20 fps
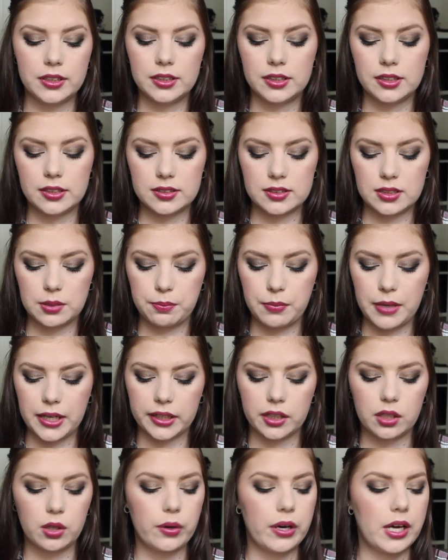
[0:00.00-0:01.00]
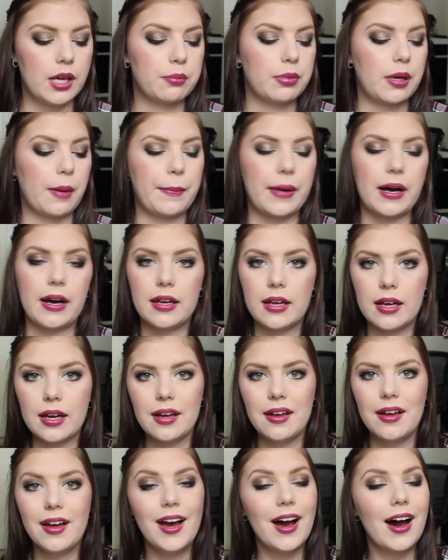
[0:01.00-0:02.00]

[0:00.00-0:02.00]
It is the mango and papaya.